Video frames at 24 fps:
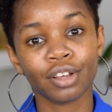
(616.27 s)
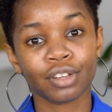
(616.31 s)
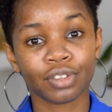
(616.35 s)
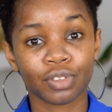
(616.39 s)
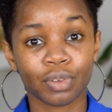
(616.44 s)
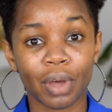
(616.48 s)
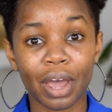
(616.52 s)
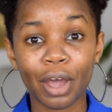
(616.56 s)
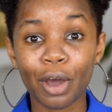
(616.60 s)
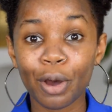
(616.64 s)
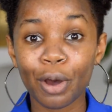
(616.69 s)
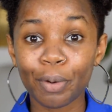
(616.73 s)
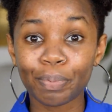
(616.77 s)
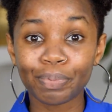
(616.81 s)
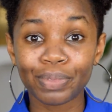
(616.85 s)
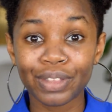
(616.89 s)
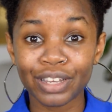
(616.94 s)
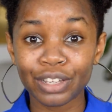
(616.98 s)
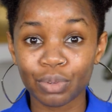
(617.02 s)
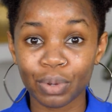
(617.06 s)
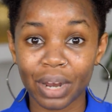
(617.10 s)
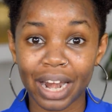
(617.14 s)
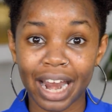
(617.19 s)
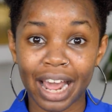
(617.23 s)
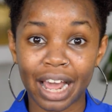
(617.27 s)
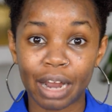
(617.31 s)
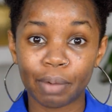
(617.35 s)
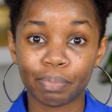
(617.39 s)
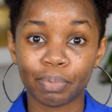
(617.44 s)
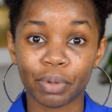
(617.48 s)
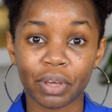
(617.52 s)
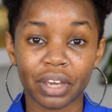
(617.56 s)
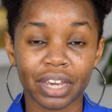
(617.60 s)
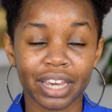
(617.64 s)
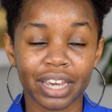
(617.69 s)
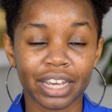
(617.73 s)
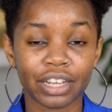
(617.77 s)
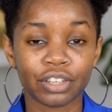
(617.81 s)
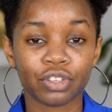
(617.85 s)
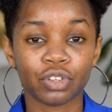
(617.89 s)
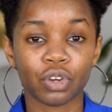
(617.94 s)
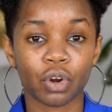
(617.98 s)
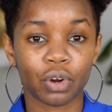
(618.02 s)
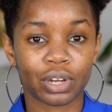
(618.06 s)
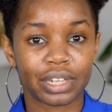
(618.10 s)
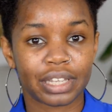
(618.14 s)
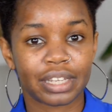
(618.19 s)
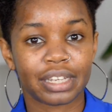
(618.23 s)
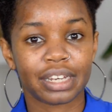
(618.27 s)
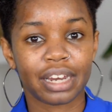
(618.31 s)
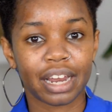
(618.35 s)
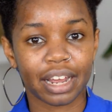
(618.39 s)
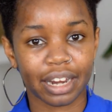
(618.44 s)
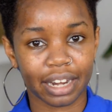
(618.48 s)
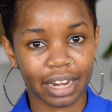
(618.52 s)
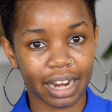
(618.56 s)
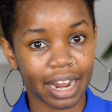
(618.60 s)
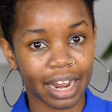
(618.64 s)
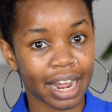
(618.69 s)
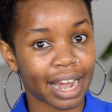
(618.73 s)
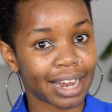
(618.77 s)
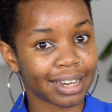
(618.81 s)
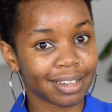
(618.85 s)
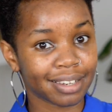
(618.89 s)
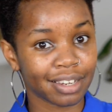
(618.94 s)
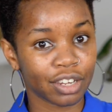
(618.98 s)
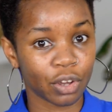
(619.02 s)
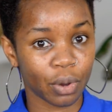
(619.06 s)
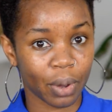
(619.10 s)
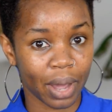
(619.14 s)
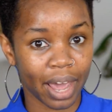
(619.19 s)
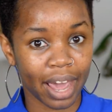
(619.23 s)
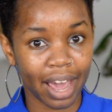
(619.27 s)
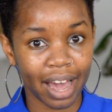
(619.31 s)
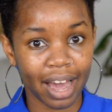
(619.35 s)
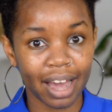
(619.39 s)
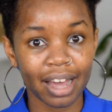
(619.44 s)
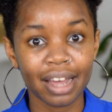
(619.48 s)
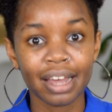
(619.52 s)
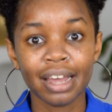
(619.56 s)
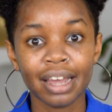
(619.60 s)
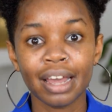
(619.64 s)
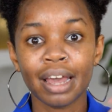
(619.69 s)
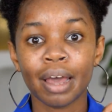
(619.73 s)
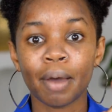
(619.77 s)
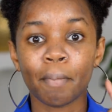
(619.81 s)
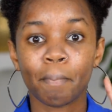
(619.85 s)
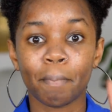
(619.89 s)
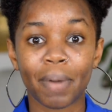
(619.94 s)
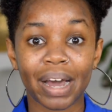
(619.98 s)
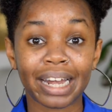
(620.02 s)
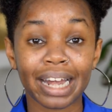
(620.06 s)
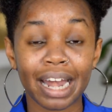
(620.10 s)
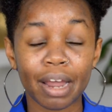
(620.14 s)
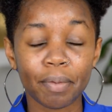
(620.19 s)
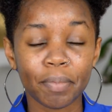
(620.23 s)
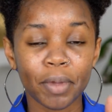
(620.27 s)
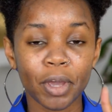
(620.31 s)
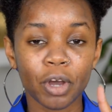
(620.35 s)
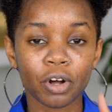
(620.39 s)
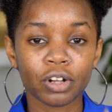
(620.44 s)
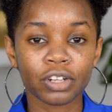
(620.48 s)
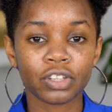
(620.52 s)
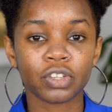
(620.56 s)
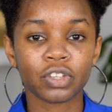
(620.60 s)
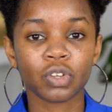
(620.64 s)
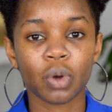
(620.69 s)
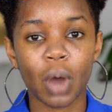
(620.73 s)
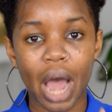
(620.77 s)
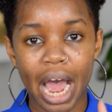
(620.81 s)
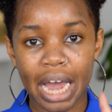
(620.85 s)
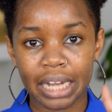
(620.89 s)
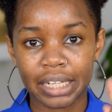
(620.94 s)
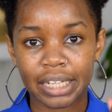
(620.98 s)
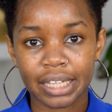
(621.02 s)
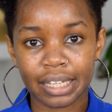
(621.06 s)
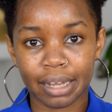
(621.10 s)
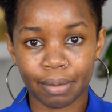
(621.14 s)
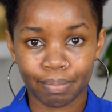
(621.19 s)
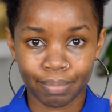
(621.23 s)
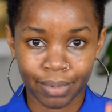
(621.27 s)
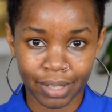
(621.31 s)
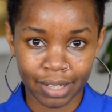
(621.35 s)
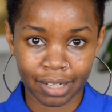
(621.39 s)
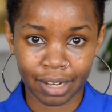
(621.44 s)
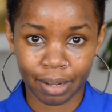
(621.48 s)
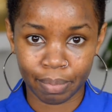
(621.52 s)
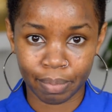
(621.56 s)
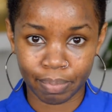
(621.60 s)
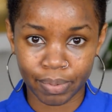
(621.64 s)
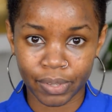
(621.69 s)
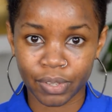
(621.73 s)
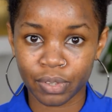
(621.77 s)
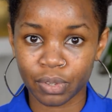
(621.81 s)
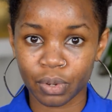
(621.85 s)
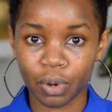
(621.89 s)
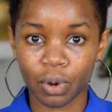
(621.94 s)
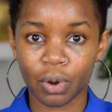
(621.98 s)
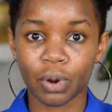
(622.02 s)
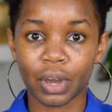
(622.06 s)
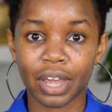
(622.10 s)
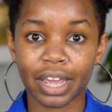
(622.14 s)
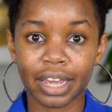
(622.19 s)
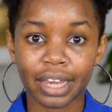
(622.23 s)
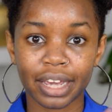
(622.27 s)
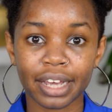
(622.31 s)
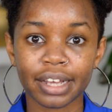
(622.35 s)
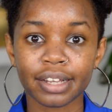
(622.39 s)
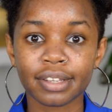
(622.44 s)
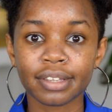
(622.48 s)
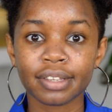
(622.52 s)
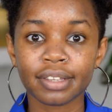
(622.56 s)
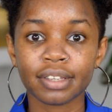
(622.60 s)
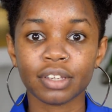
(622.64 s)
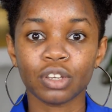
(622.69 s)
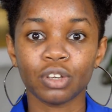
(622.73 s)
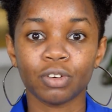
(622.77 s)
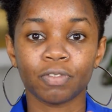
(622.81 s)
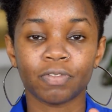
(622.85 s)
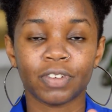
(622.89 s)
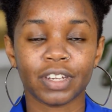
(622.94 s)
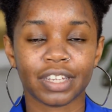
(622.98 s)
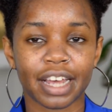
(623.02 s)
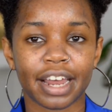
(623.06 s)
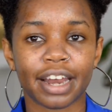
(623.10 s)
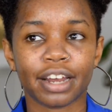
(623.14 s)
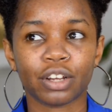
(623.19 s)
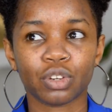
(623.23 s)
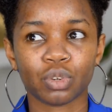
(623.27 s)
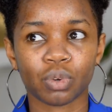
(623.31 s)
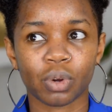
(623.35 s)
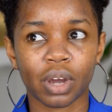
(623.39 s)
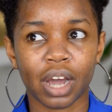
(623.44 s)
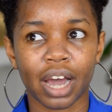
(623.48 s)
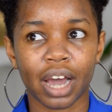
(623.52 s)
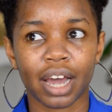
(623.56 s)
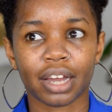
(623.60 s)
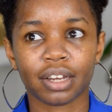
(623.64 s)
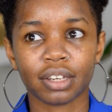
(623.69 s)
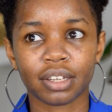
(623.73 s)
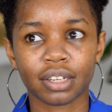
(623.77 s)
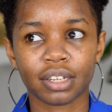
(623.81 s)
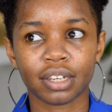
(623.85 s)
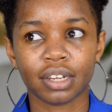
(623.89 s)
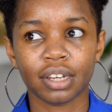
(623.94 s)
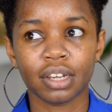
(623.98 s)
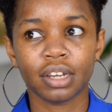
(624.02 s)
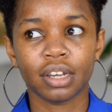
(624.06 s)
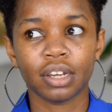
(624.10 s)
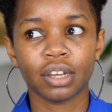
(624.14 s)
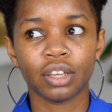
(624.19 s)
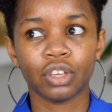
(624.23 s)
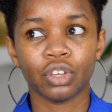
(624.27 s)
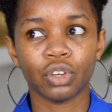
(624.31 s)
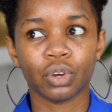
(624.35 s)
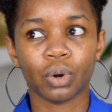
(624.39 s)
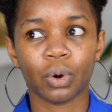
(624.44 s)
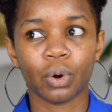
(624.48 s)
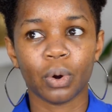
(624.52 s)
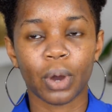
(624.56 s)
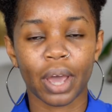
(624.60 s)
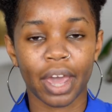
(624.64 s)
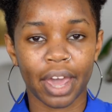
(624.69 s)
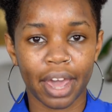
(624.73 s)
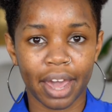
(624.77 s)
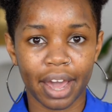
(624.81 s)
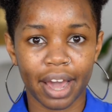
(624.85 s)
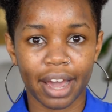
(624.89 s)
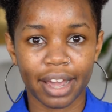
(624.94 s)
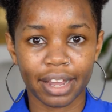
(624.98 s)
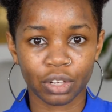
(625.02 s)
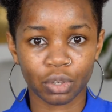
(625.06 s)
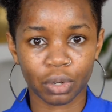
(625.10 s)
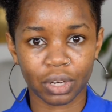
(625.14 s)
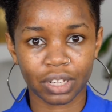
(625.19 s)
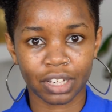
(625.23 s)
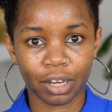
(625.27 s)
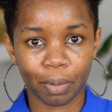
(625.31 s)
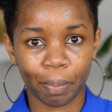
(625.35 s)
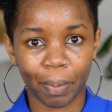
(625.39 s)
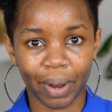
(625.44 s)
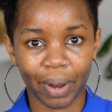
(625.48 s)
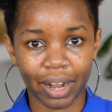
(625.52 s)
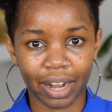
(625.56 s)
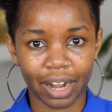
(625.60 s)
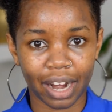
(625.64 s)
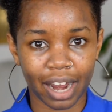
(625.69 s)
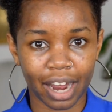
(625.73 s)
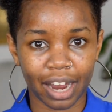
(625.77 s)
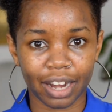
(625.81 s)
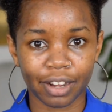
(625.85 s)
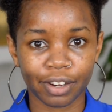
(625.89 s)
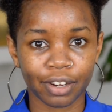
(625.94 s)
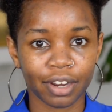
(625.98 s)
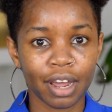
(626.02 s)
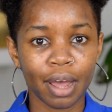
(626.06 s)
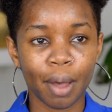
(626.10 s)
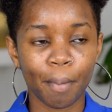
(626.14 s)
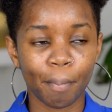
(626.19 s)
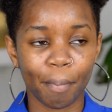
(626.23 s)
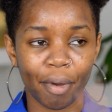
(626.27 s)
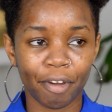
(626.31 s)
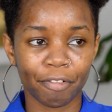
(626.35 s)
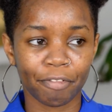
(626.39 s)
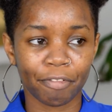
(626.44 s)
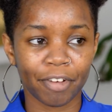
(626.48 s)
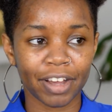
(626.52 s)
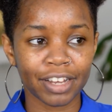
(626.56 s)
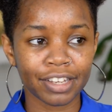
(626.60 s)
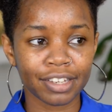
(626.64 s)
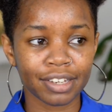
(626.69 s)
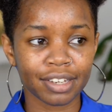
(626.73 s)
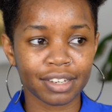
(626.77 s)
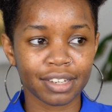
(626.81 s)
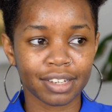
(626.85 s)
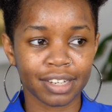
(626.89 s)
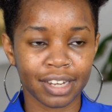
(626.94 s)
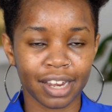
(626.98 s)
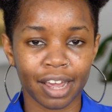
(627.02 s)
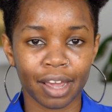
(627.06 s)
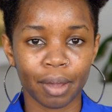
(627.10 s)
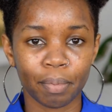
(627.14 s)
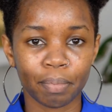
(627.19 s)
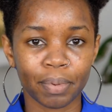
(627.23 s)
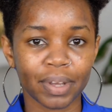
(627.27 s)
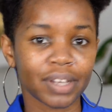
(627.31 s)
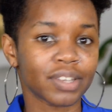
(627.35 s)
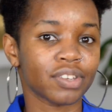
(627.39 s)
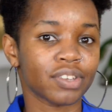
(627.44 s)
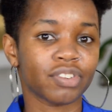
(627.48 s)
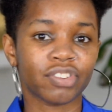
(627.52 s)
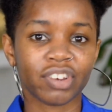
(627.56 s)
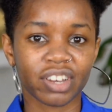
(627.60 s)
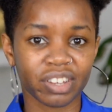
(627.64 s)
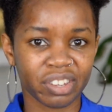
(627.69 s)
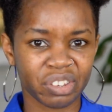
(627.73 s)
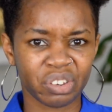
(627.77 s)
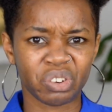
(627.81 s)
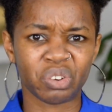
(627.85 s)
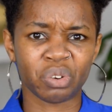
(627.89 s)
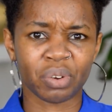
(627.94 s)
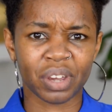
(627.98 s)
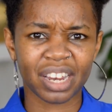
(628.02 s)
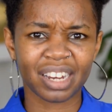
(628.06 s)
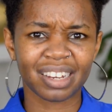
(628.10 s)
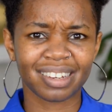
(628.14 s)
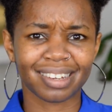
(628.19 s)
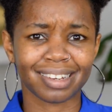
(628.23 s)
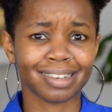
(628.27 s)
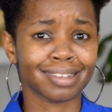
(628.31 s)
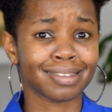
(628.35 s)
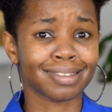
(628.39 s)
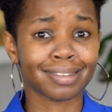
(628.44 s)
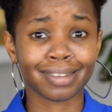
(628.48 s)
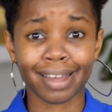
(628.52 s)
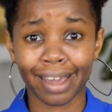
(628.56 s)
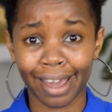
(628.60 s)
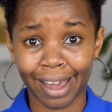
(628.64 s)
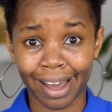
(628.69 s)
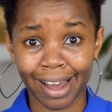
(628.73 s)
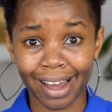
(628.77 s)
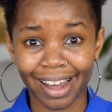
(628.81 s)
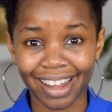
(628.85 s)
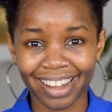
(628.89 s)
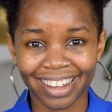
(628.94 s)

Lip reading: So I hope this will help you in case you're considering cutting your hair, but let me also add some tips. So in case you've decided to cut your hair into a tapered cut, my first tip is just do it. It's hair.